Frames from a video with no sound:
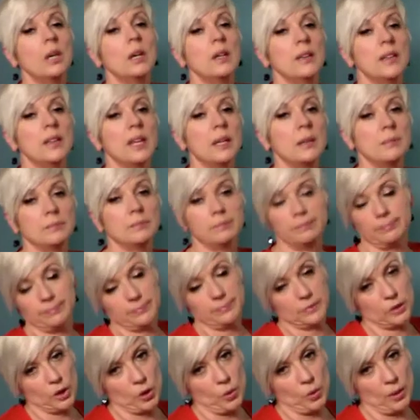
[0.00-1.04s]
then
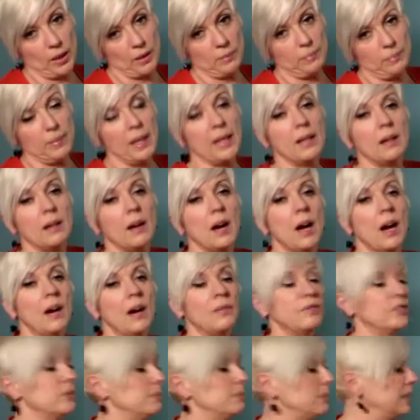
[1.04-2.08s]
do it. But
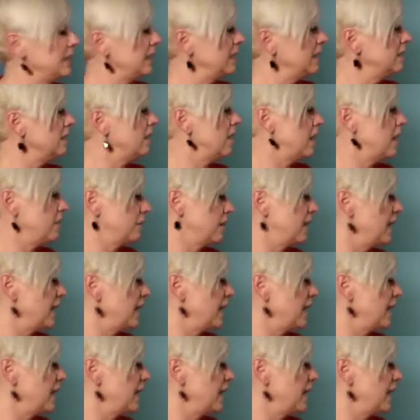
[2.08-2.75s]
for me, I'm going to